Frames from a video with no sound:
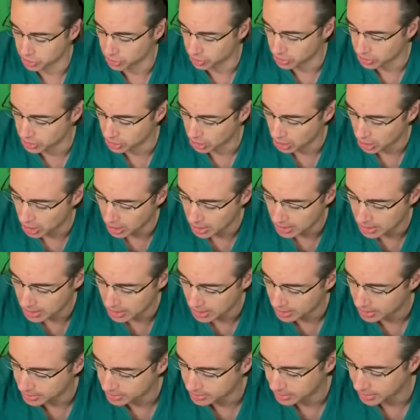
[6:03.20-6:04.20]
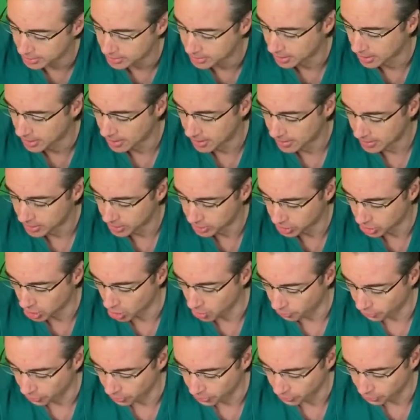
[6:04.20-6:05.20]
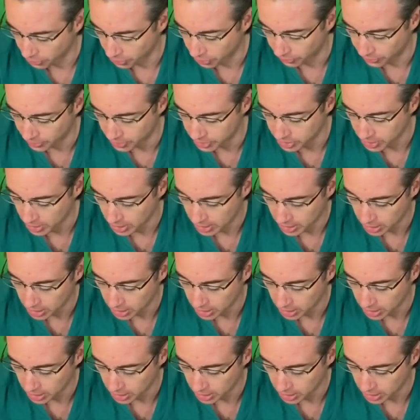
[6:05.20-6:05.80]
So there's a line here that says, scope for improvement,